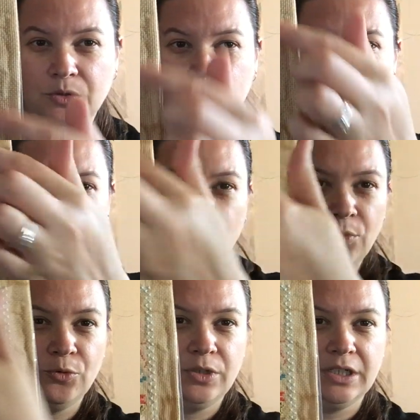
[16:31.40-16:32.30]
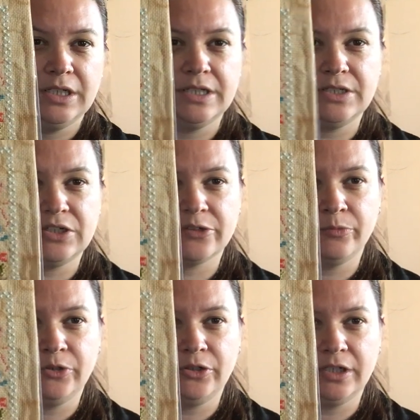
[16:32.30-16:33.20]
The whole border is
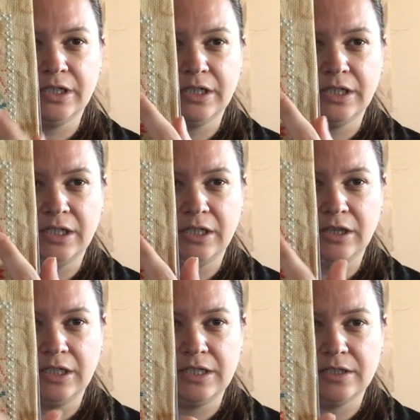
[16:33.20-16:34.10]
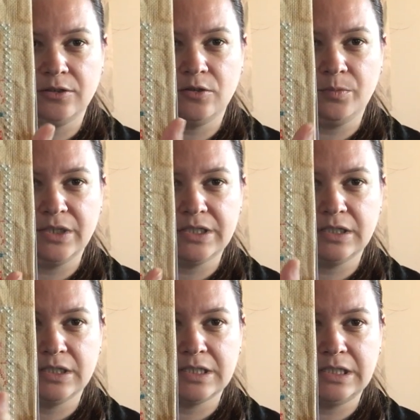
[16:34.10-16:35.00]
Smyrna, and these little bits in
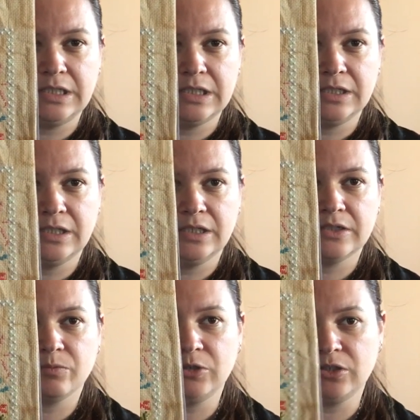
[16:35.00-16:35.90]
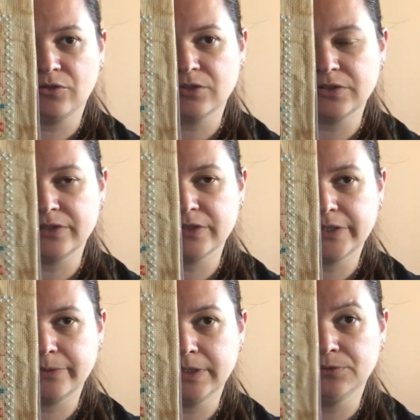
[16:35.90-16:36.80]
the centre are Smyrna crosses
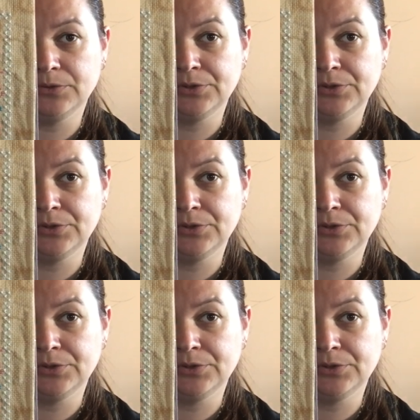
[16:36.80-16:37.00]
as well.